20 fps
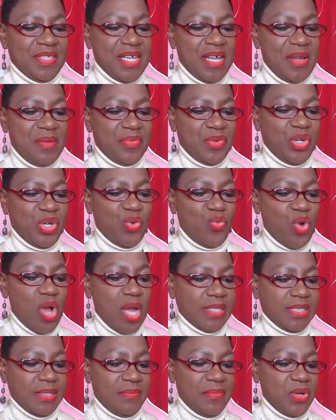I'm going to
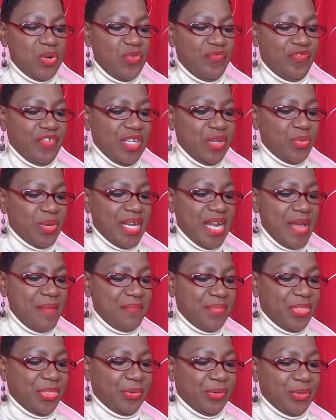watch a movie when
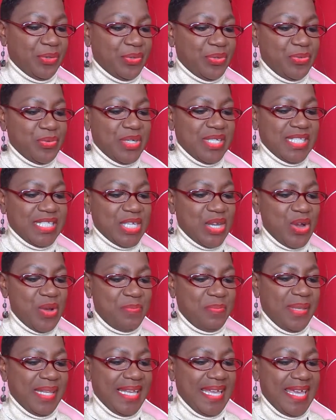I'm through. What's
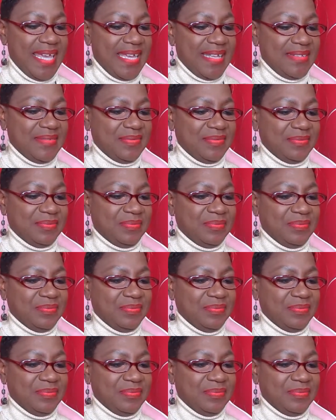your plan?